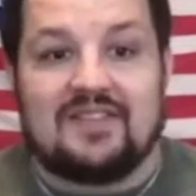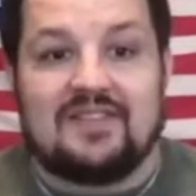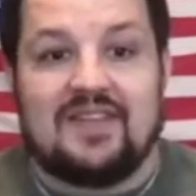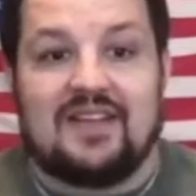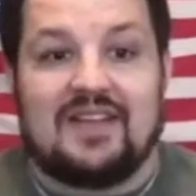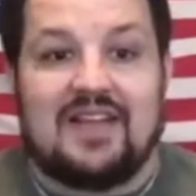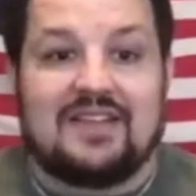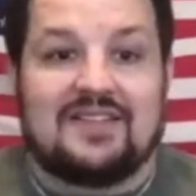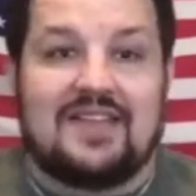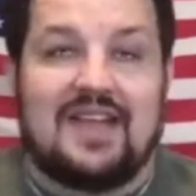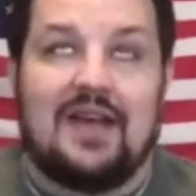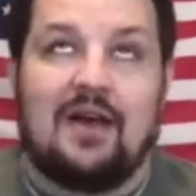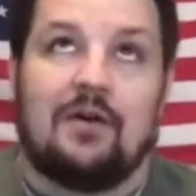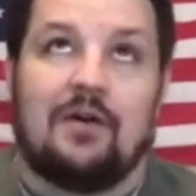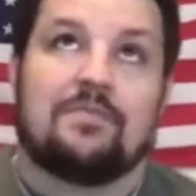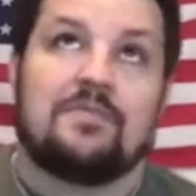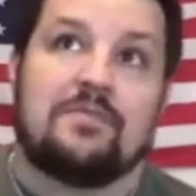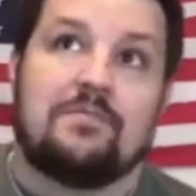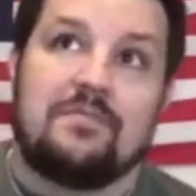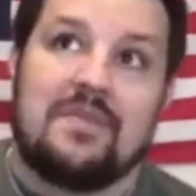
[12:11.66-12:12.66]
thing that's
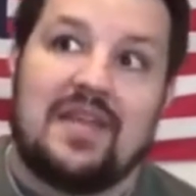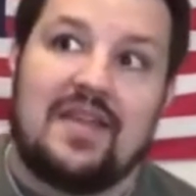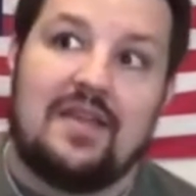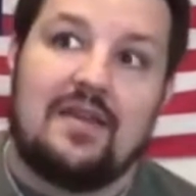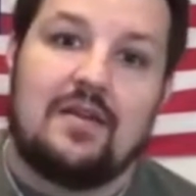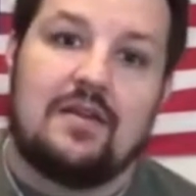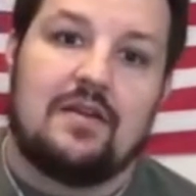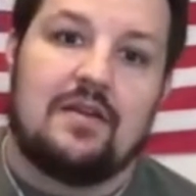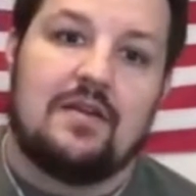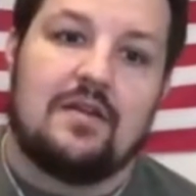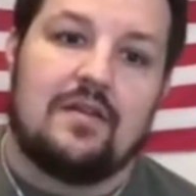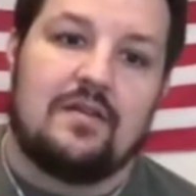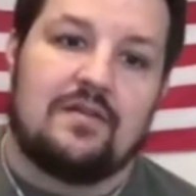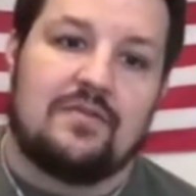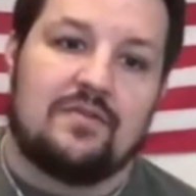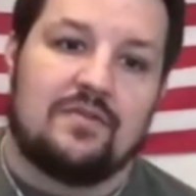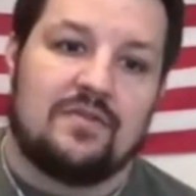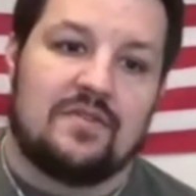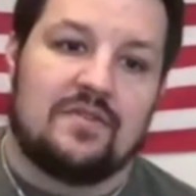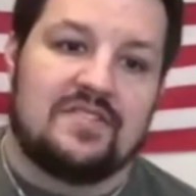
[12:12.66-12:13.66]
helped me
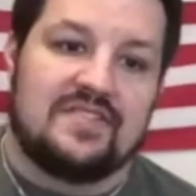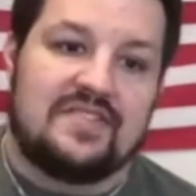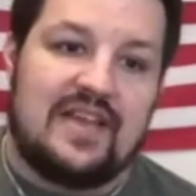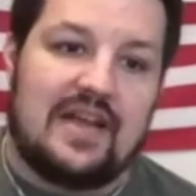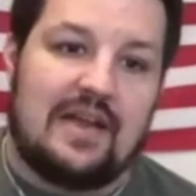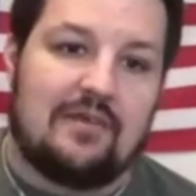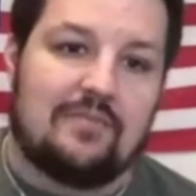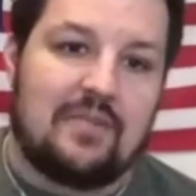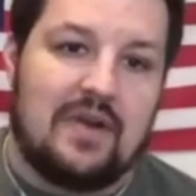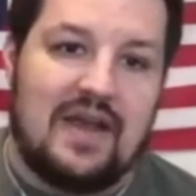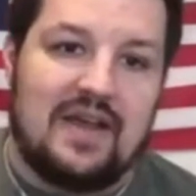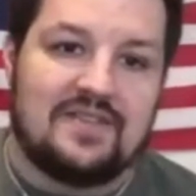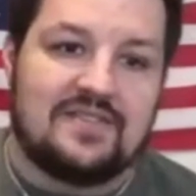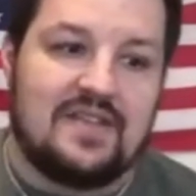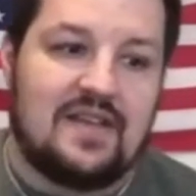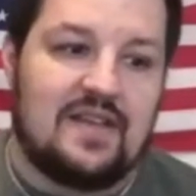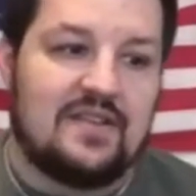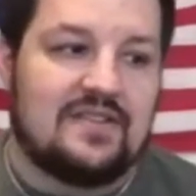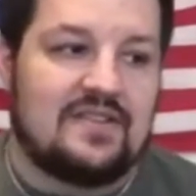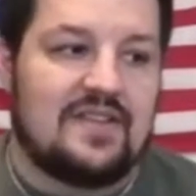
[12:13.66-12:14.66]
through this entire
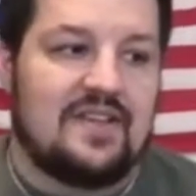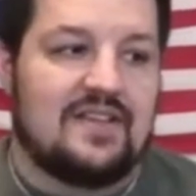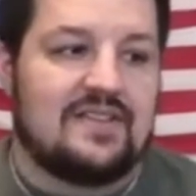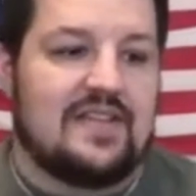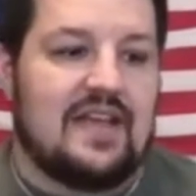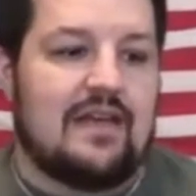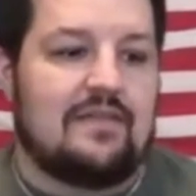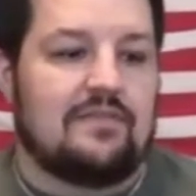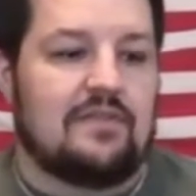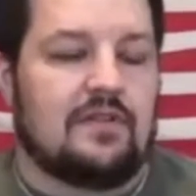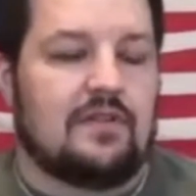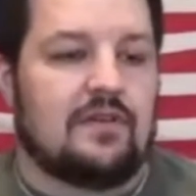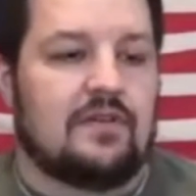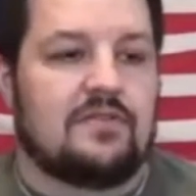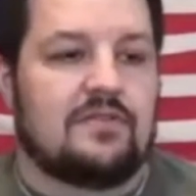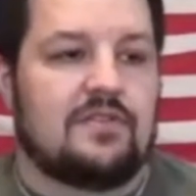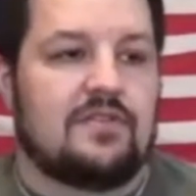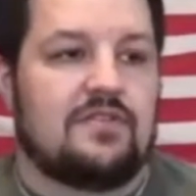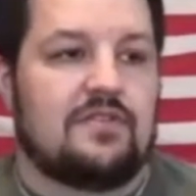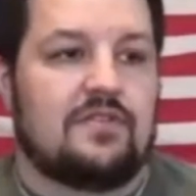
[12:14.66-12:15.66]
process is I've
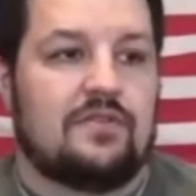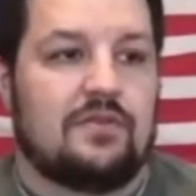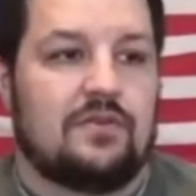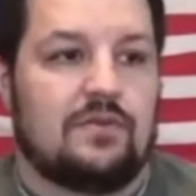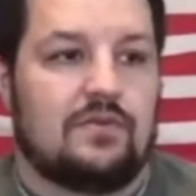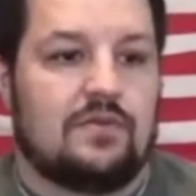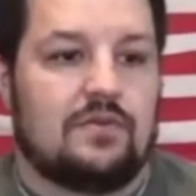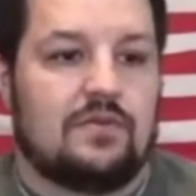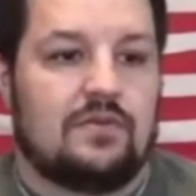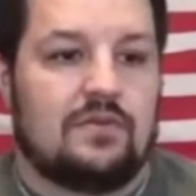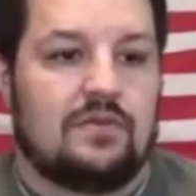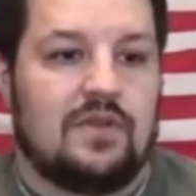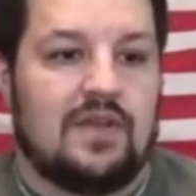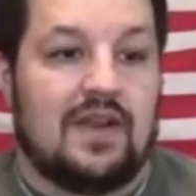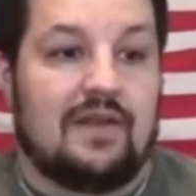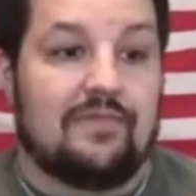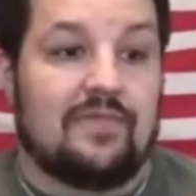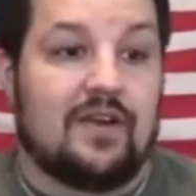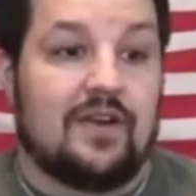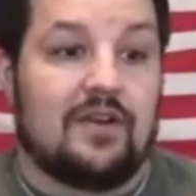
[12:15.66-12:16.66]
learned to do, and
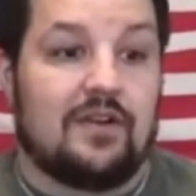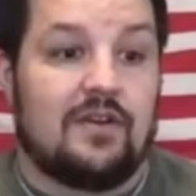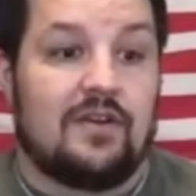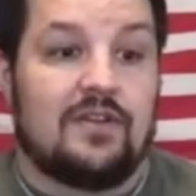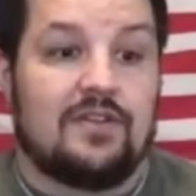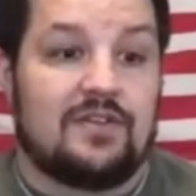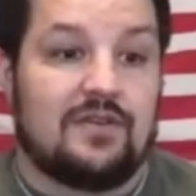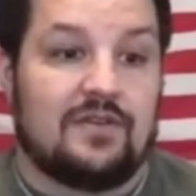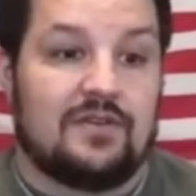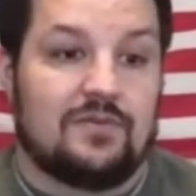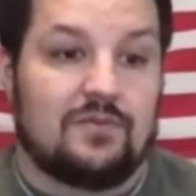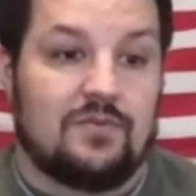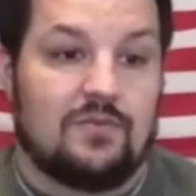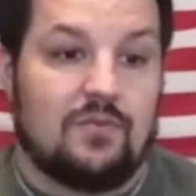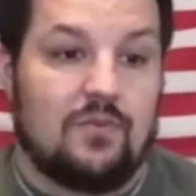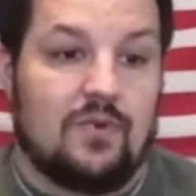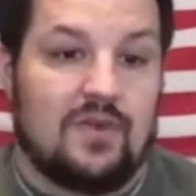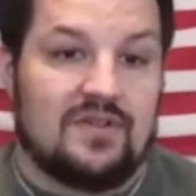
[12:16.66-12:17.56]
I'm very good at doing one